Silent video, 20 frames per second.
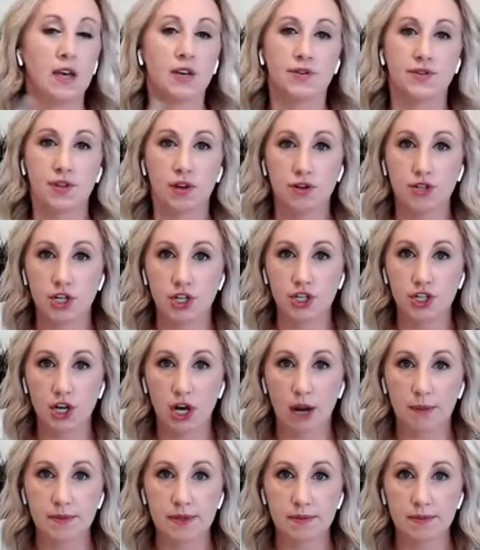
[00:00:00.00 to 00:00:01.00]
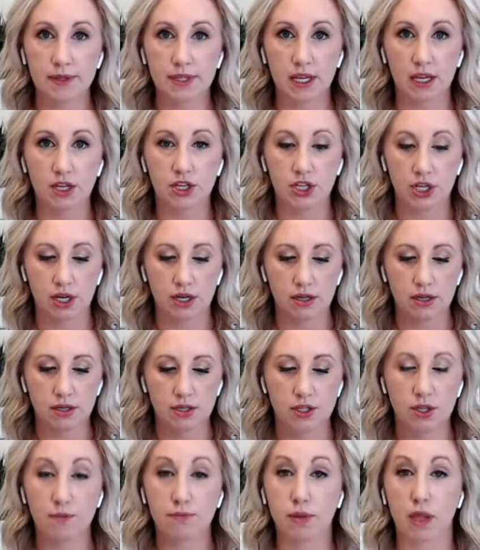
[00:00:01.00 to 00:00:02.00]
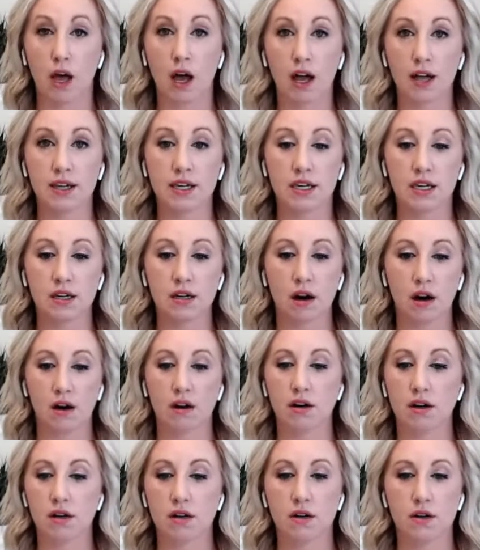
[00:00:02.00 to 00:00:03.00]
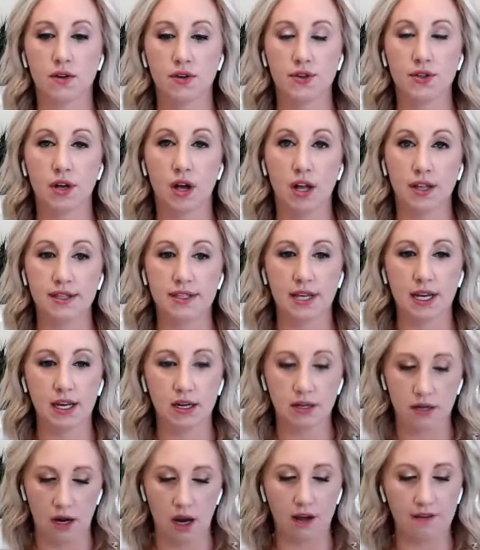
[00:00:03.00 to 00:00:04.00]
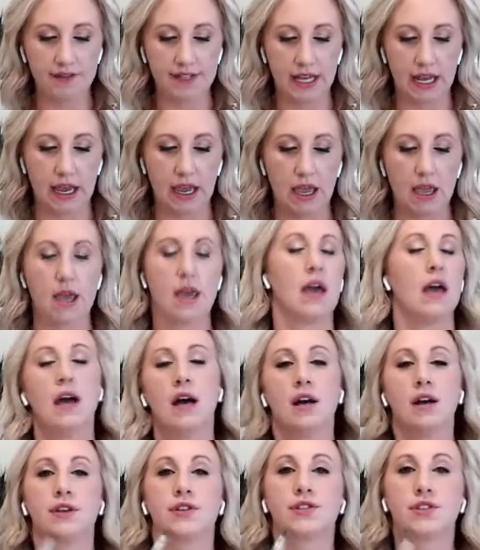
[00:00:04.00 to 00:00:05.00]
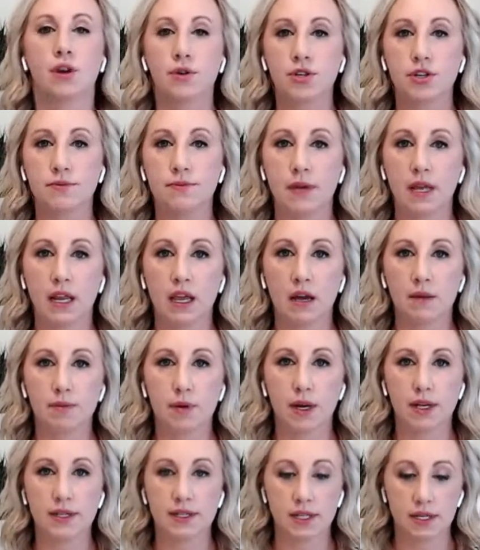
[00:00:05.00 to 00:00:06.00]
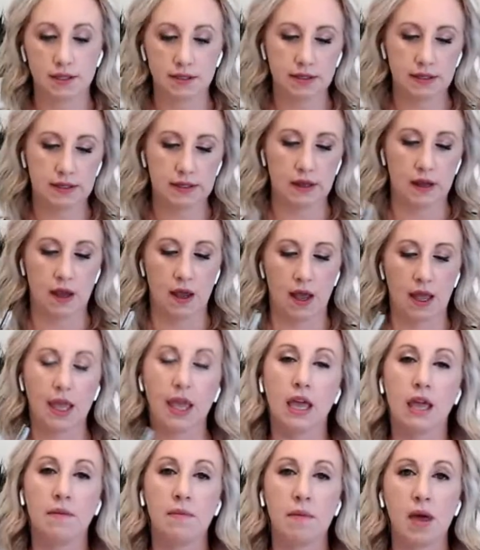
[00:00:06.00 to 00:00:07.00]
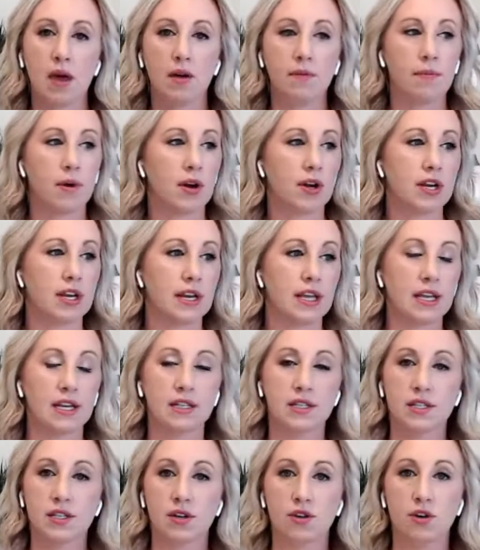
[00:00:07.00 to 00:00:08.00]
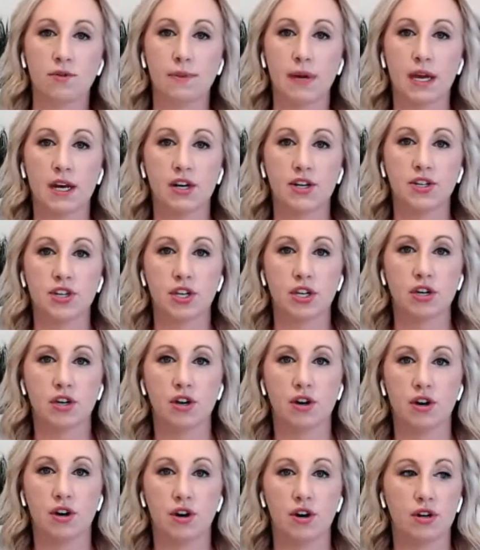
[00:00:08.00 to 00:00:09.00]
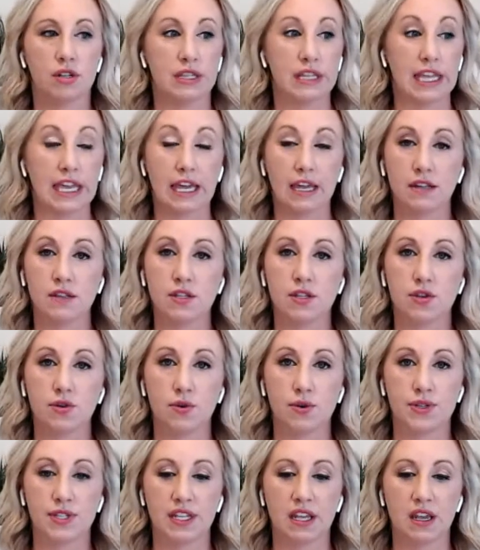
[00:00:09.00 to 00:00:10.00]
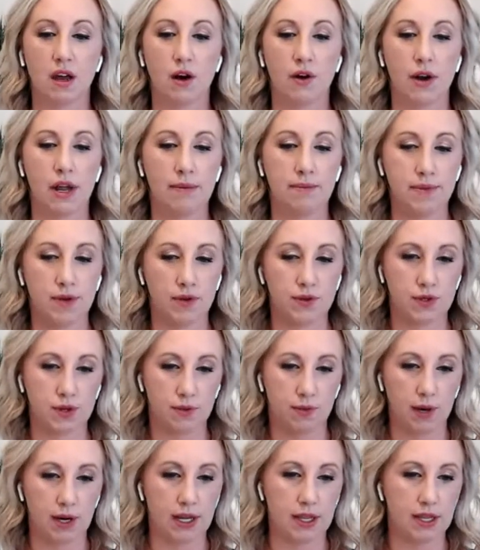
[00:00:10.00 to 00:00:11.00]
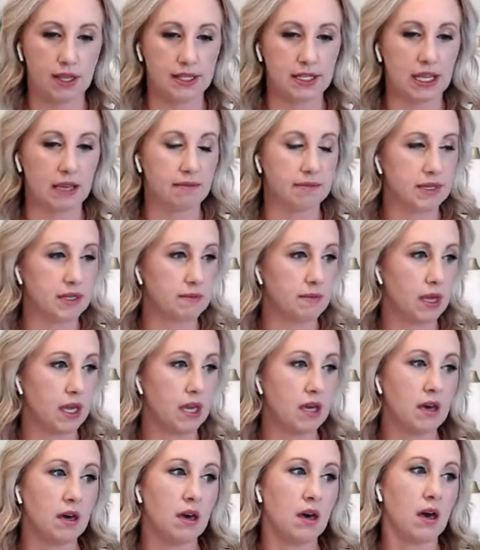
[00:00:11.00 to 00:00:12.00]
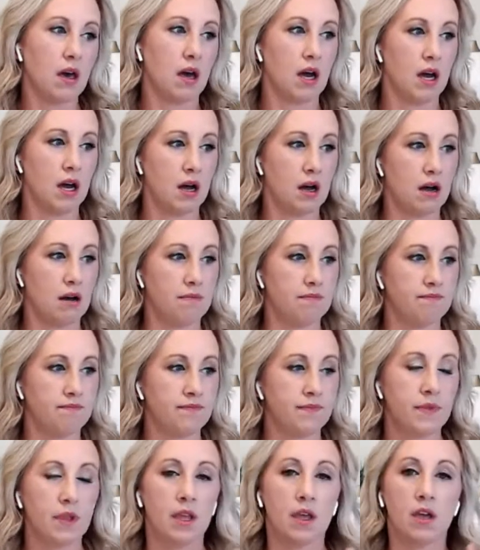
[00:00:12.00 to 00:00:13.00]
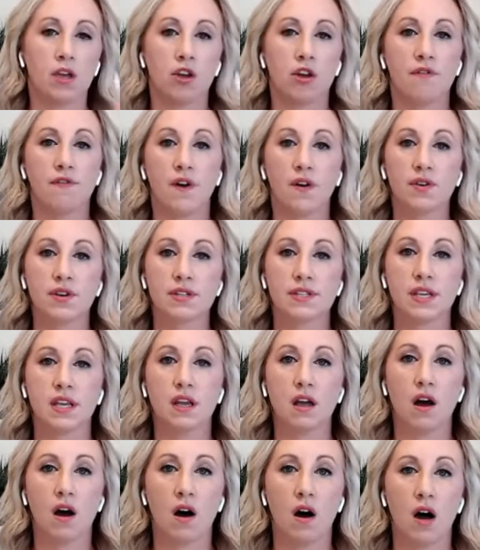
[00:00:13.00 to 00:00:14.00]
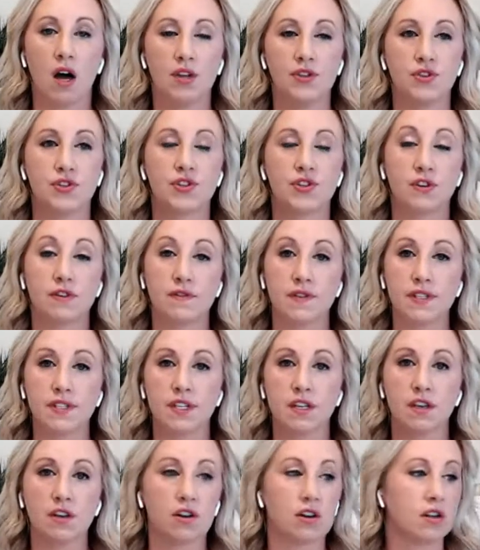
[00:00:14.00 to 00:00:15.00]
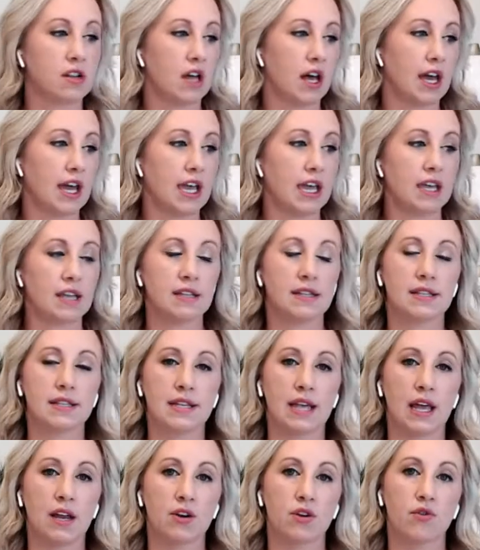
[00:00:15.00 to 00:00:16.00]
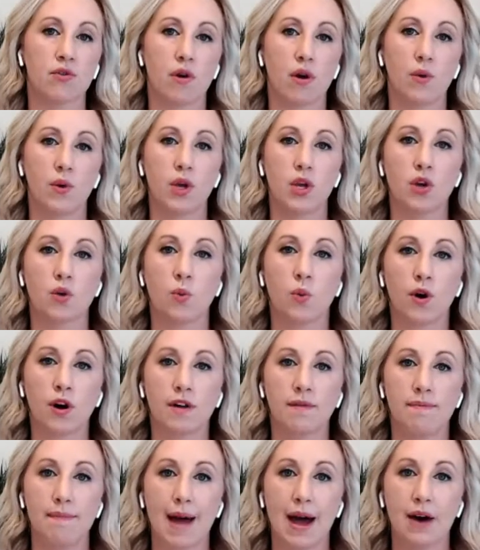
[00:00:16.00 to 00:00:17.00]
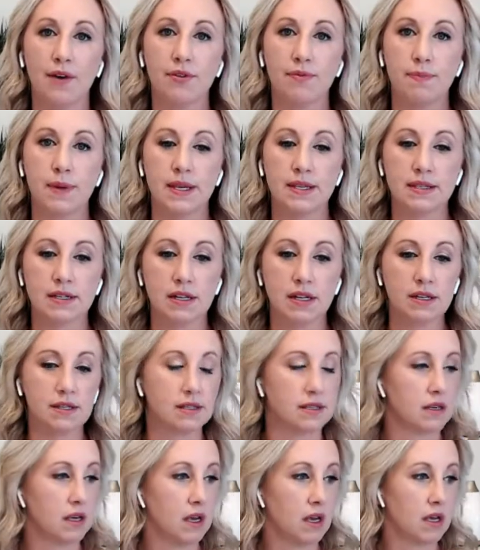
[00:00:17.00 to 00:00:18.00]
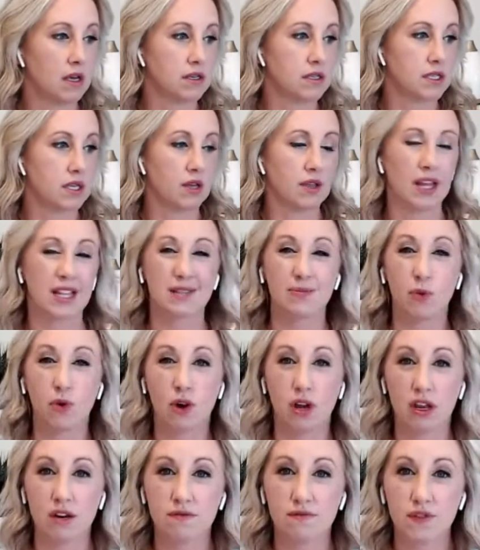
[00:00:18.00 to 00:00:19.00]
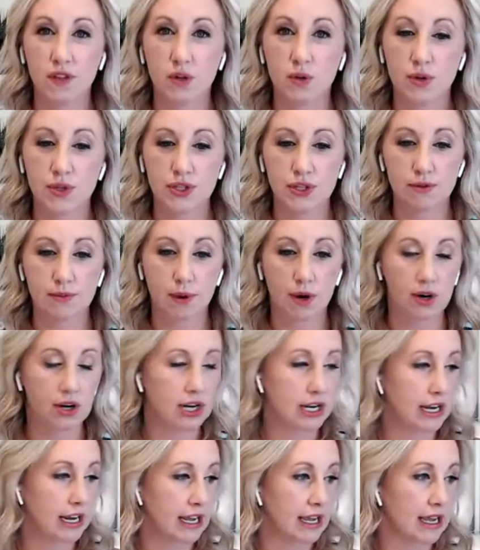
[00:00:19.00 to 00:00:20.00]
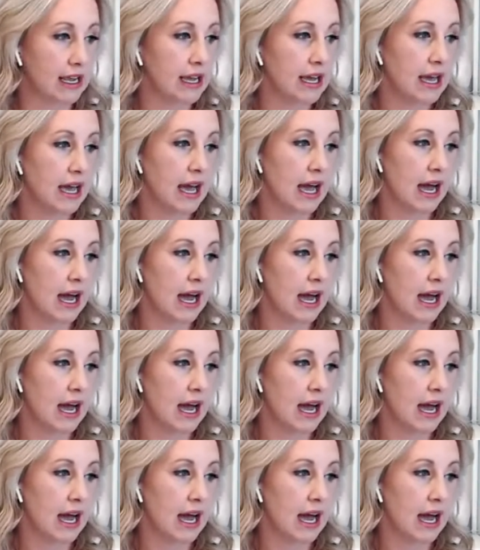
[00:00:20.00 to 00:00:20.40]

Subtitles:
search engine optimization, so blogging, articles, on-site and off-site, social media presence, email marketing, and so you're managing your leads through a CRM. Those are one and the same to me. You're focusing on servicing your clients and growing your word of mouth business. So that's more influencer marketing,